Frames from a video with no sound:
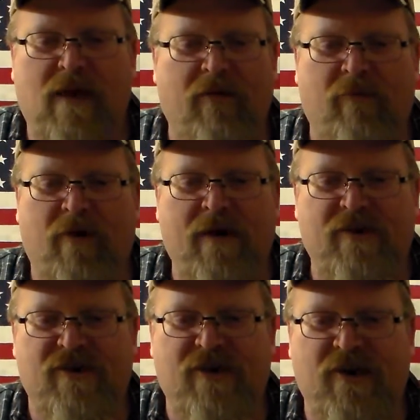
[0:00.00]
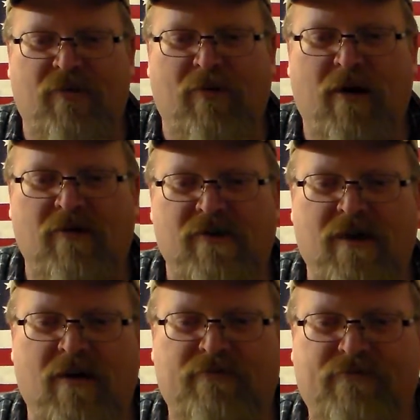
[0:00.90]
Everybody just send your prayers
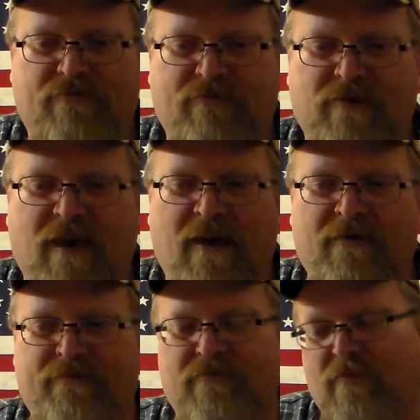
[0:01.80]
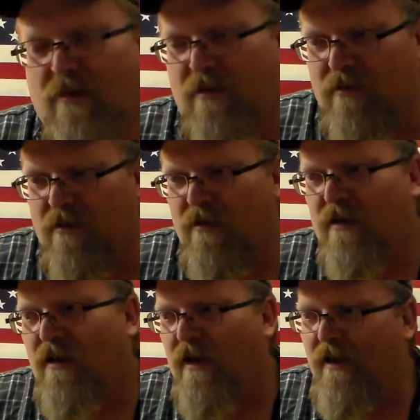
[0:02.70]
there, okay?
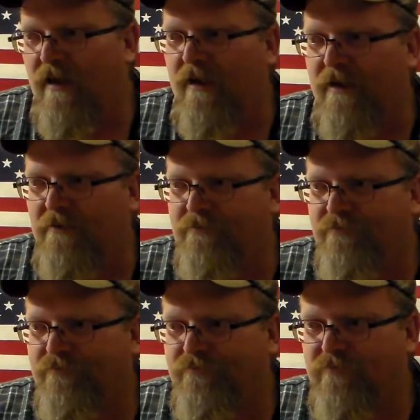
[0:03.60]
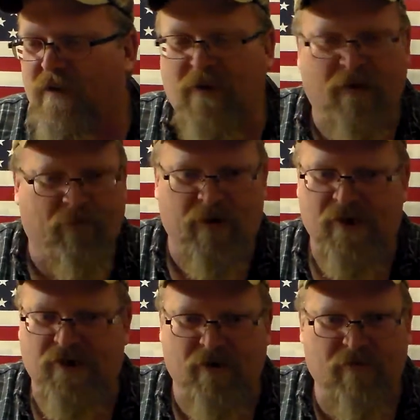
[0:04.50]
I'm not a
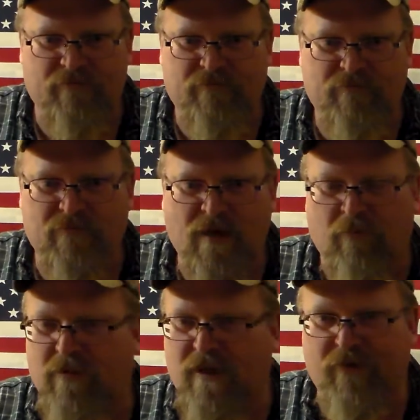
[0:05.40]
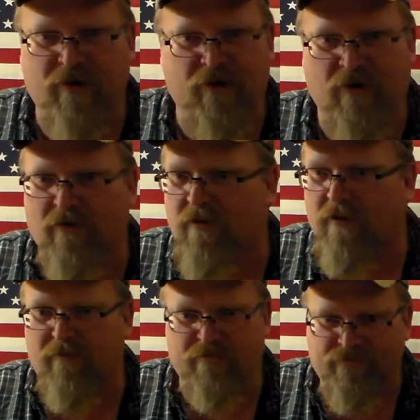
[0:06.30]
preacher. I believe in a good
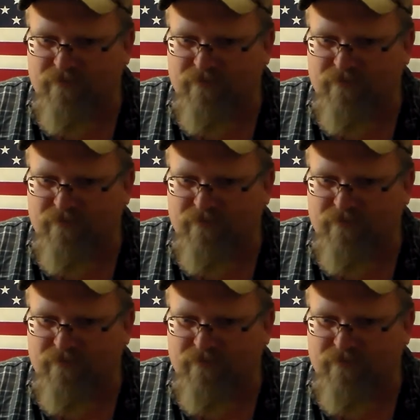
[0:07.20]
Lord.